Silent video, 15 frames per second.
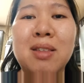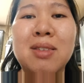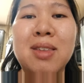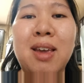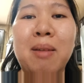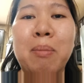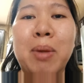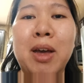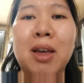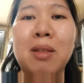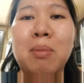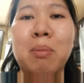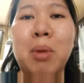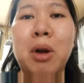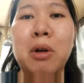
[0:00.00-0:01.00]
insect
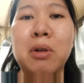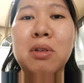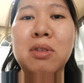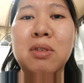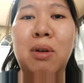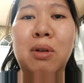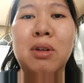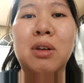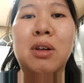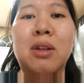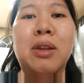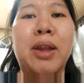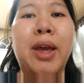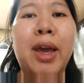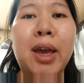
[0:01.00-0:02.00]
bite marks on her
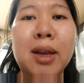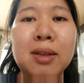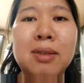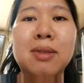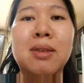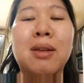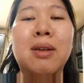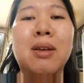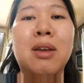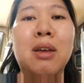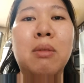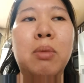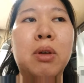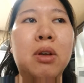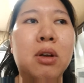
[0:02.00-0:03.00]
legs
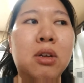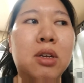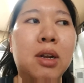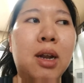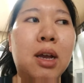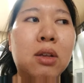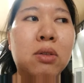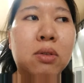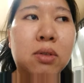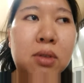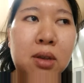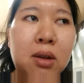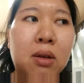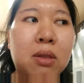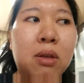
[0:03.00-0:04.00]
because she likes to
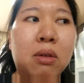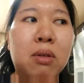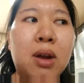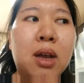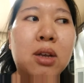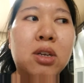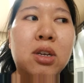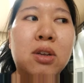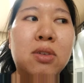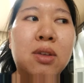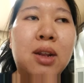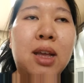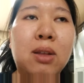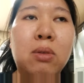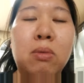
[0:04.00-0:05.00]
sit on the grass. She
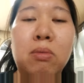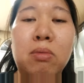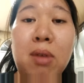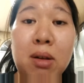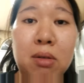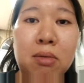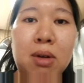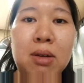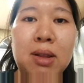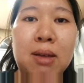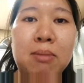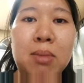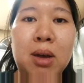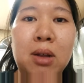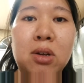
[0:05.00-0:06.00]
doesn't like to run around
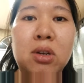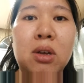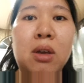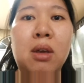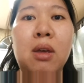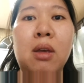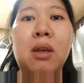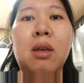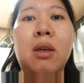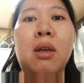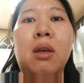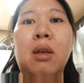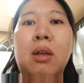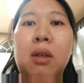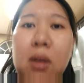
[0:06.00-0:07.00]
that much.
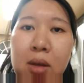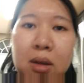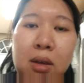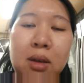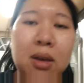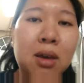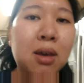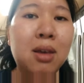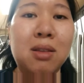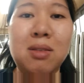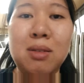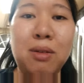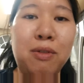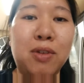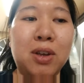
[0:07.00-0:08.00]
It's
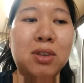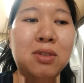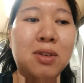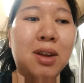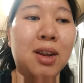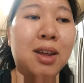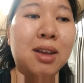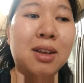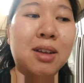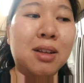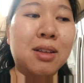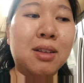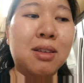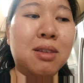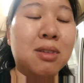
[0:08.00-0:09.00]
so frustrating.
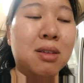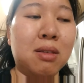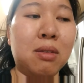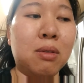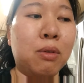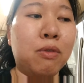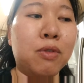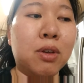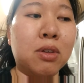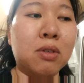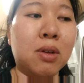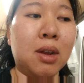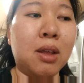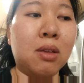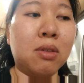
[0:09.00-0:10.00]
It's just so
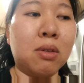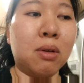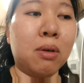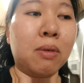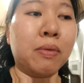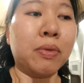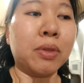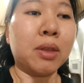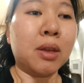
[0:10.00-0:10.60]
frustrating. So